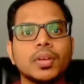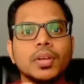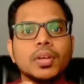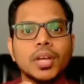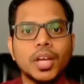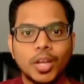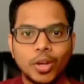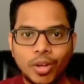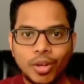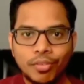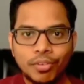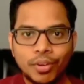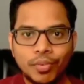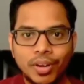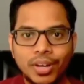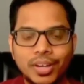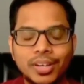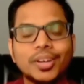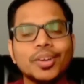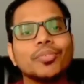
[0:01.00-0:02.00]
Hello
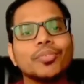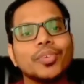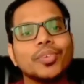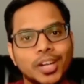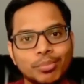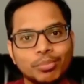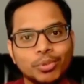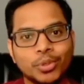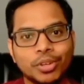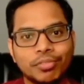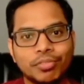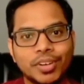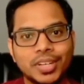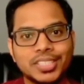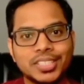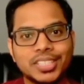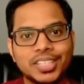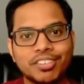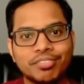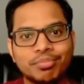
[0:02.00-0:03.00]
everyone, welcome to Irfan
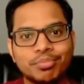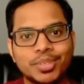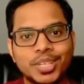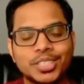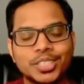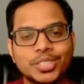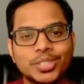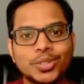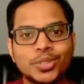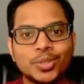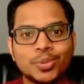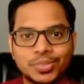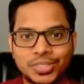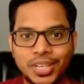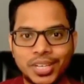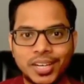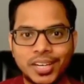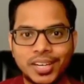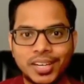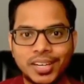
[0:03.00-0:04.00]
CFPS YouTube
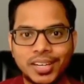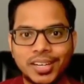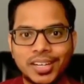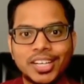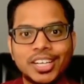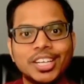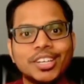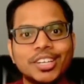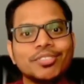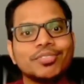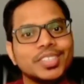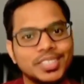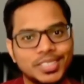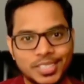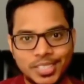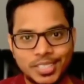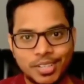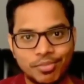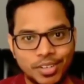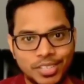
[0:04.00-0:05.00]
channel. If this is
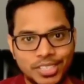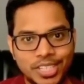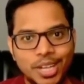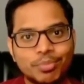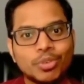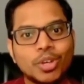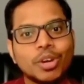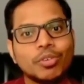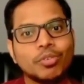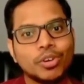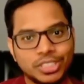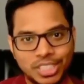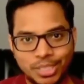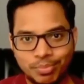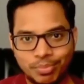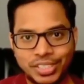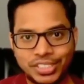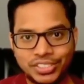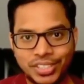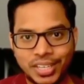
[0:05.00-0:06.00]
the first time you are watching
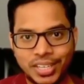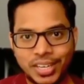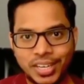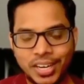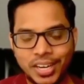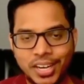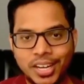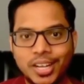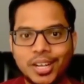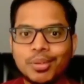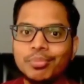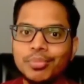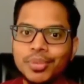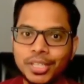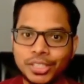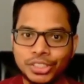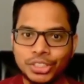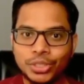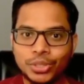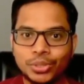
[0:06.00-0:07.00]
my channel, make
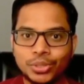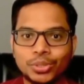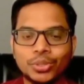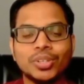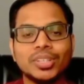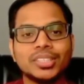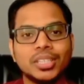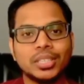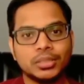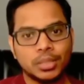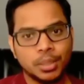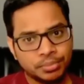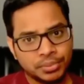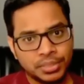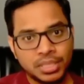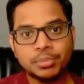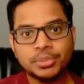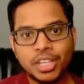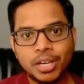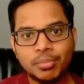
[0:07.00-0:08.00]
sure to hit the
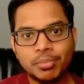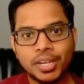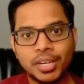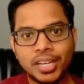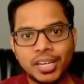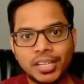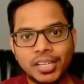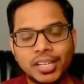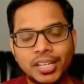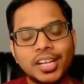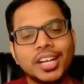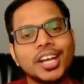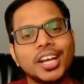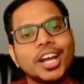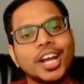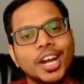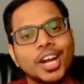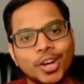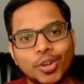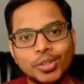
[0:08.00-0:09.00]
subscription button
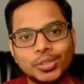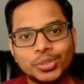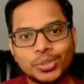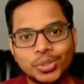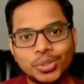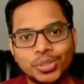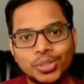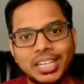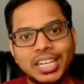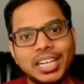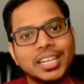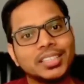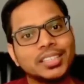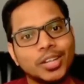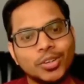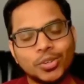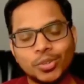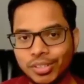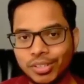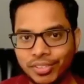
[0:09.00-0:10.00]
and also click the
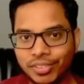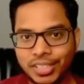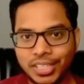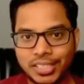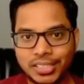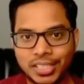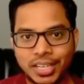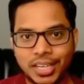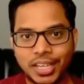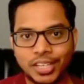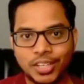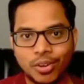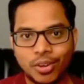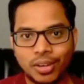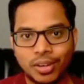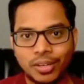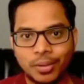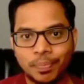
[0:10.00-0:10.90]
notification icon.